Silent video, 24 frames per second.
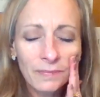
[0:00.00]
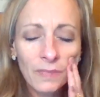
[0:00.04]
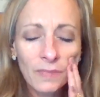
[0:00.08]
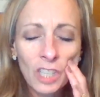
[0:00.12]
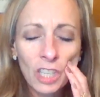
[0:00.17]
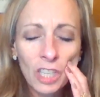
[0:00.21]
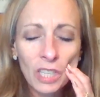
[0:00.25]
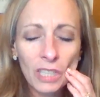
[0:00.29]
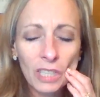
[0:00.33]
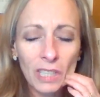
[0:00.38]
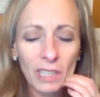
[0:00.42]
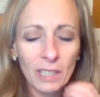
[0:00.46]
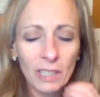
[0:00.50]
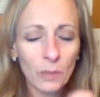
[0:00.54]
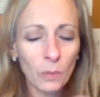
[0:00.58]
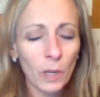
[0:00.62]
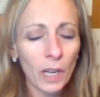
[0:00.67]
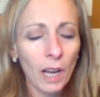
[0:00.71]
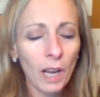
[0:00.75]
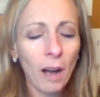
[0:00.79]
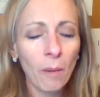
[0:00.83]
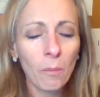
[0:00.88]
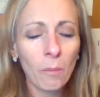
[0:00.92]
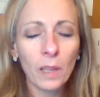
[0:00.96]
Jesus,
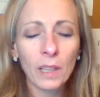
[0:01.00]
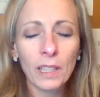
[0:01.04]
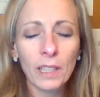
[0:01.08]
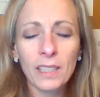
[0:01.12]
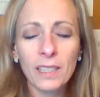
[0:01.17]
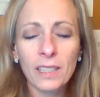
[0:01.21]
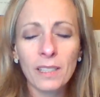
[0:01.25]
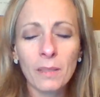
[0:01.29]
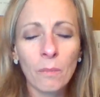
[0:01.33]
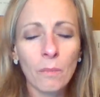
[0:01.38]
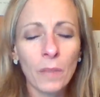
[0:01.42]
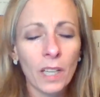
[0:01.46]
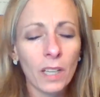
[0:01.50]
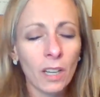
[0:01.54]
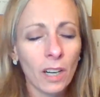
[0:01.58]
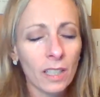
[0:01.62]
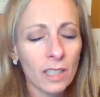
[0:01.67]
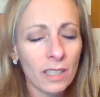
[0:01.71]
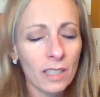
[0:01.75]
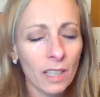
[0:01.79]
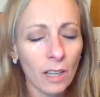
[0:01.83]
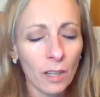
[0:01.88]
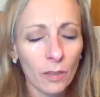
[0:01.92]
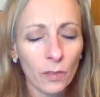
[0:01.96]
we humbly submit
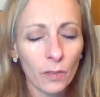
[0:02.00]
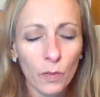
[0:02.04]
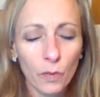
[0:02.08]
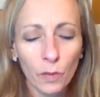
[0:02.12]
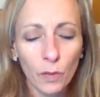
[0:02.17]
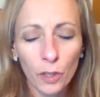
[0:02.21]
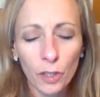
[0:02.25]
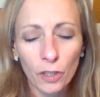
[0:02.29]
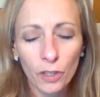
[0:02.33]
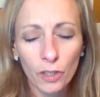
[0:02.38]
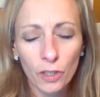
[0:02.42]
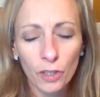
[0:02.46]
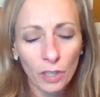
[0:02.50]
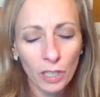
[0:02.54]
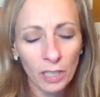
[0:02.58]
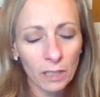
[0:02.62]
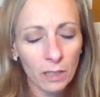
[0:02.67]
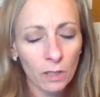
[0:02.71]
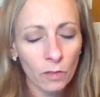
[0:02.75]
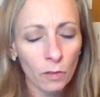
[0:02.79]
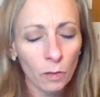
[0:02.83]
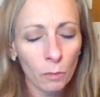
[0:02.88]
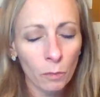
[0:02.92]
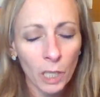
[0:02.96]
ourselves for your
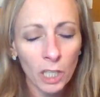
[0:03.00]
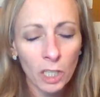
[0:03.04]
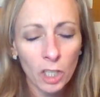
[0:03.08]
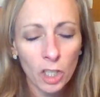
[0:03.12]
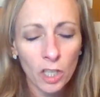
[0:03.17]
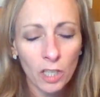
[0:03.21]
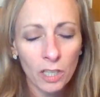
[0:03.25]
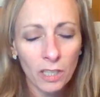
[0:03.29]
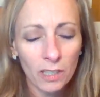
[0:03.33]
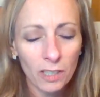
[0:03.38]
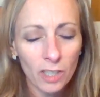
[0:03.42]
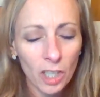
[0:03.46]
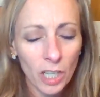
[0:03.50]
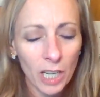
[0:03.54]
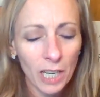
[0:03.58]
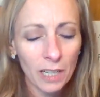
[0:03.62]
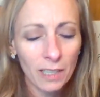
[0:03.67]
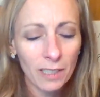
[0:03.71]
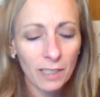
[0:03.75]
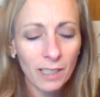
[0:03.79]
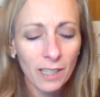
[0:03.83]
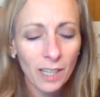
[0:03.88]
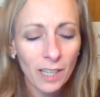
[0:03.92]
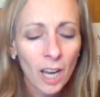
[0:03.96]
transformation and
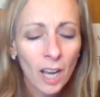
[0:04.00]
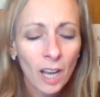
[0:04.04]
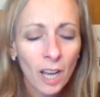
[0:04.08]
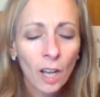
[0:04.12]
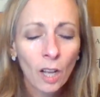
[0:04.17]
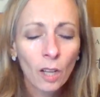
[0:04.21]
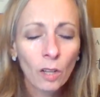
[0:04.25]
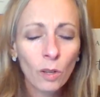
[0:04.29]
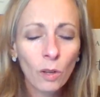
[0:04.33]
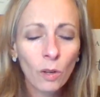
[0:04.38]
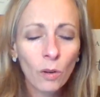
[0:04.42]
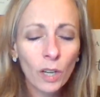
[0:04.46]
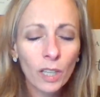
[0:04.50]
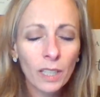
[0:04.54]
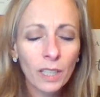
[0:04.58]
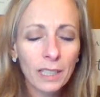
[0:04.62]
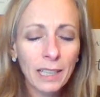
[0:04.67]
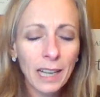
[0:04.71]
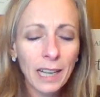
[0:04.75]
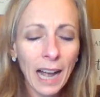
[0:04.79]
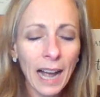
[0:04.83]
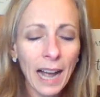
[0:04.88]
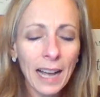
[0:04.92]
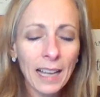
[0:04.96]
change.
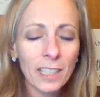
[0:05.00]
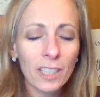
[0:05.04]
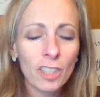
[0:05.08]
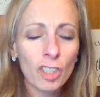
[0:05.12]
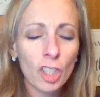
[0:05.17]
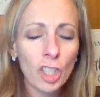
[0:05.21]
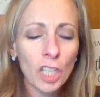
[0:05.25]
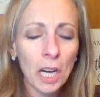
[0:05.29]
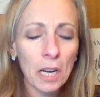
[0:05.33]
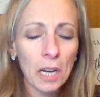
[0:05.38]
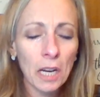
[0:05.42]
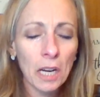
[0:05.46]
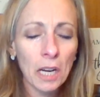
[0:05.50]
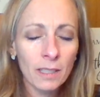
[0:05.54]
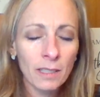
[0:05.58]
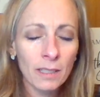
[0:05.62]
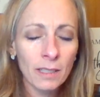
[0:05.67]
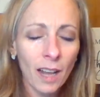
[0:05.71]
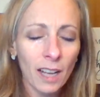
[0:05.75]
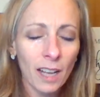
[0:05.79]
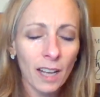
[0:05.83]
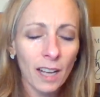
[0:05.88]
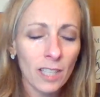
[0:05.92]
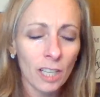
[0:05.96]
Lord God,
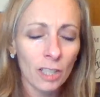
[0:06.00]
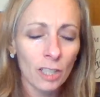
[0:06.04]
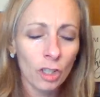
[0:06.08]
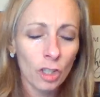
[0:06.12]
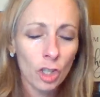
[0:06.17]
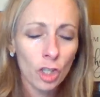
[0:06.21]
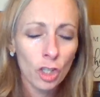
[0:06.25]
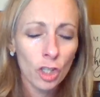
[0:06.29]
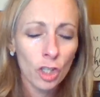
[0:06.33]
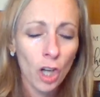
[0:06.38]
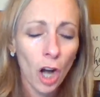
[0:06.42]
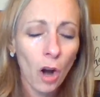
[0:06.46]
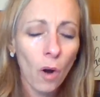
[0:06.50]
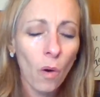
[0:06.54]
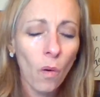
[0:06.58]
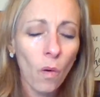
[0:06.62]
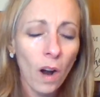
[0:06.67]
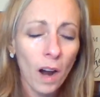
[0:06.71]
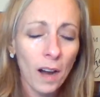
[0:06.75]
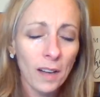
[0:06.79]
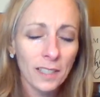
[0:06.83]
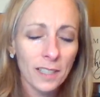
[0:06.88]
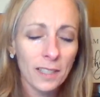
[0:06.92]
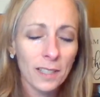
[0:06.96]
chasten us and
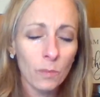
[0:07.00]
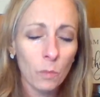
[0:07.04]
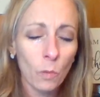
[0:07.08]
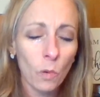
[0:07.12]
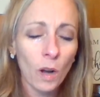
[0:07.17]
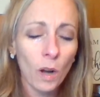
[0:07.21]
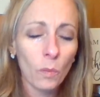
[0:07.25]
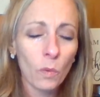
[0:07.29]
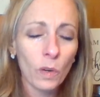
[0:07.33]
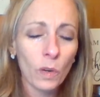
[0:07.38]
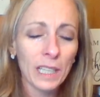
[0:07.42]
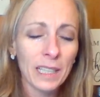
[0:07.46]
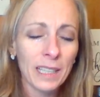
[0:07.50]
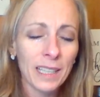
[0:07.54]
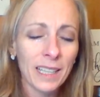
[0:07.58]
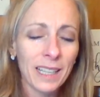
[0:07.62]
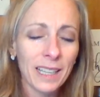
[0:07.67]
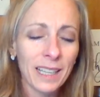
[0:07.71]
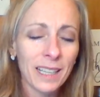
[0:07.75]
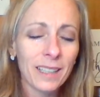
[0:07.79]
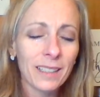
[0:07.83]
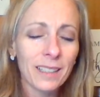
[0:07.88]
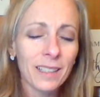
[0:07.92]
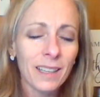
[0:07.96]
show us what we
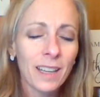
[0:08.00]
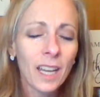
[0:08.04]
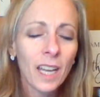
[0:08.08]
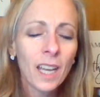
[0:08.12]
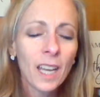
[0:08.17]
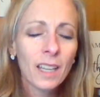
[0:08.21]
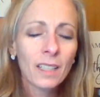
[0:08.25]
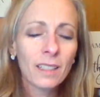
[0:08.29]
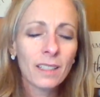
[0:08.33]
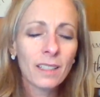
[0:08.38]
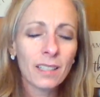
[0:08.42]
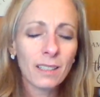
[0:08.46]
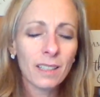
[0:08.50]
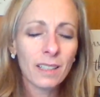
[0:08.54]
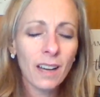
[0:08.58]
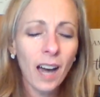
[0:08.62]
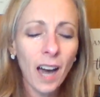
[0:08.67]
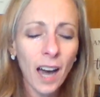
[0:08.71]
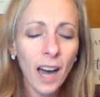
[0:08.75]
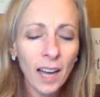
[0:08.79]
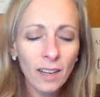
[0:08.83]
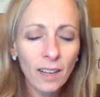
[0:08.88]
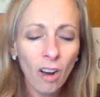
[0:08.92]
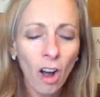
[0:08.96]
need to
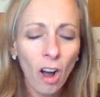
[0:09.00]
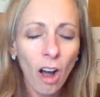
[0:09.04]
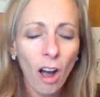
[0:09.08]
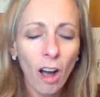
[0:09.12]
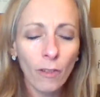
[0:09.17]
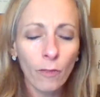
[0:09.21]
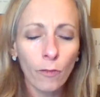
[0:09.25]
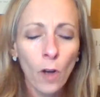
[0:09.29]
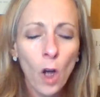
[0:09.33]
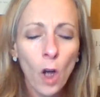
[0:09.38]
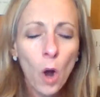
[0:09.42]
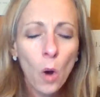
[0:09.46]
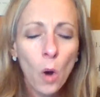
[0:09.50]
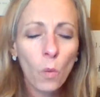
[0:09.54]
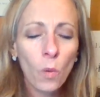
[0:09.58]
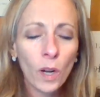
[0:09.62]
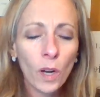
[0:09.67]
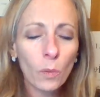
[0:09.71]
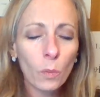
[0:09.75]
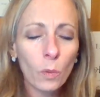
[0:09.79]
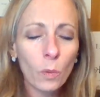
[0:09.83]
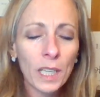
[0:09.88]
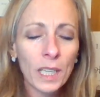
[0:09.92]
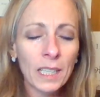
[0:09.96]
cut off,
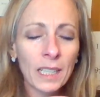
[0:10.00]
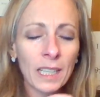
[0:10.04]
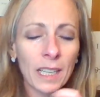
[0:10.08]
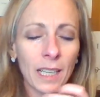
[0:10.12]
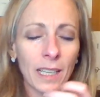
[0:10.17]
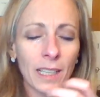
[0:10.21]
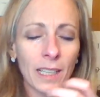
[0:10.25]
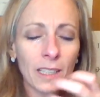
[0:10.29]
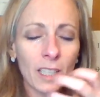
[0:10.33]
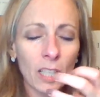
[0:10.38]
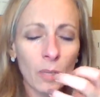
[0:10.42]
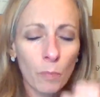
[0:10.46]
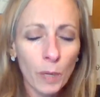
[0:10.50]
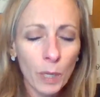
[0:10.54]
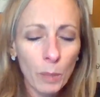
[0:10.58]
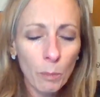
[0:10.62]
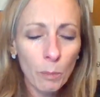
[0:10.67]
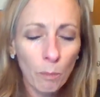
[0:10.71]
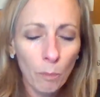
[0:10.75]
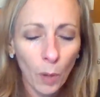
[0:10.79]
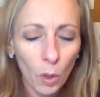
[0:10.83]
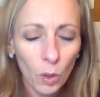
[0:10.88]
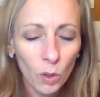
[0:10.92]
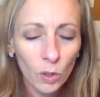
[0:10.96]
where we need to be
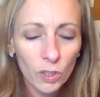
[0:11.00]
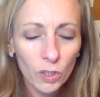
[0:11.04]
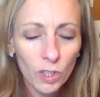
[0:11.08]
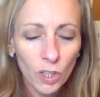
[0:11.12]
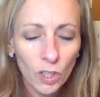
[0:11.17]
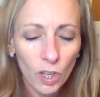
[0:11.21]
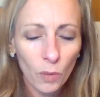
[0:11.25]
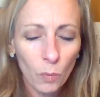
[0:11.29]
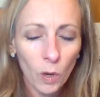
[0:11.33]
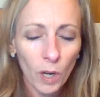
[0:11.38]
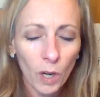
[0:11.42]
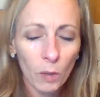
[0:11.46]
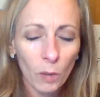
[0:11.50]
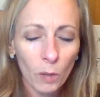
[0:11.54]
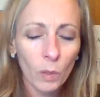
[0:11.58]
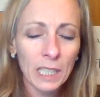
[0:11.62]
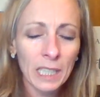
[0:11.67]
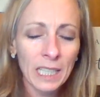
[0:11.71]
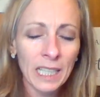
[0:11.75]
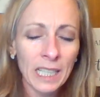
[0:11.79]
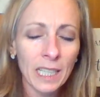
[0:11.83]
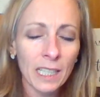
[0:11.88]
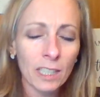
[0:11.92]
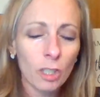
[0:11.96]
bolder, where
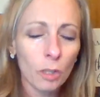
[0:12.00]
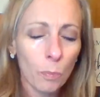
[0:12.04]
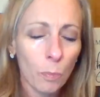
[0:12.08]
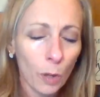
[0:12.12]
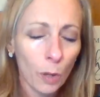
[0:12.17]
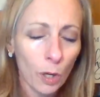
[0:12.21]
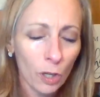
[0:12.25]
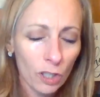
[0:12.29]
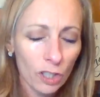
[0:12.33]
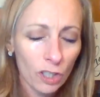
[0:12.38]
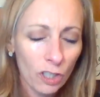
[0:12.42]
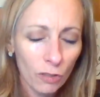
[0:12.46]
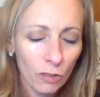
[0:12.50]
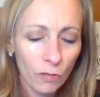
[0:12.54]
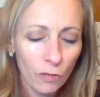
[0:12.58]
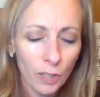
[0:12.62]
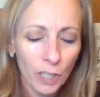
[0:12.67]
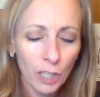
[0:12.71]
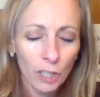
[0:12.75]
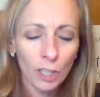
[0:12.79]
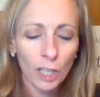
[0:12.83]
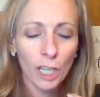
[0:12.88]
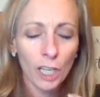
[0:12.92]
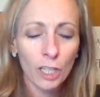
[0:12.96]
we need to
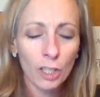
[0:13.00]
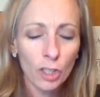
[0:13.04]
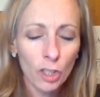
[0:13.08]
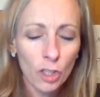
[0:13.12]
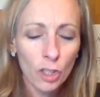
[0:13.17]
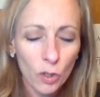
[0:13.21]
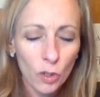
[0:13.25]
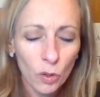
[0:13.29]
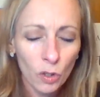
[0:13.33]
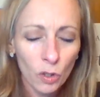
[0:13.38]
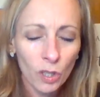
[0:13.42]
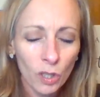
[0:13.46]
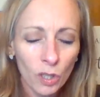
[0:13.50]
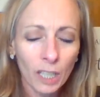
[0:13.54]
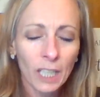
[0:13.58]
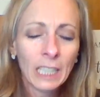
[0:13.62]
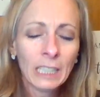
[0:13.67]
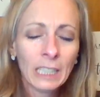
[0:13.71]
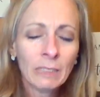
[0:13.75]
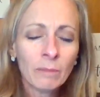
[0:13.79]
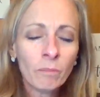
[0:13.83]
persevere, endure